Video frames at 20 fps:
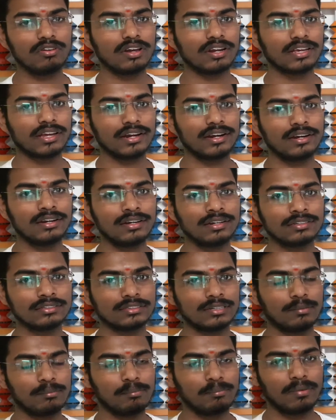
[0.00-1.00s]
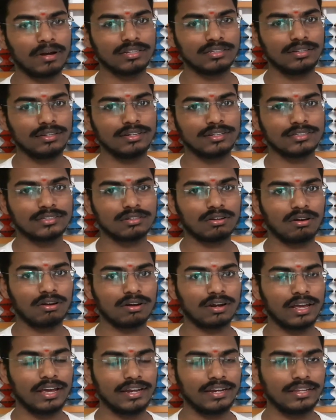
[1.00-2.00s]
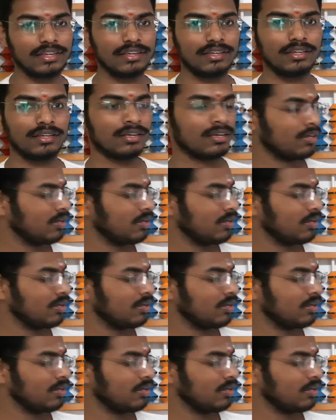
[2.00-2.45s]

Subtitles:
kid some puzzles or any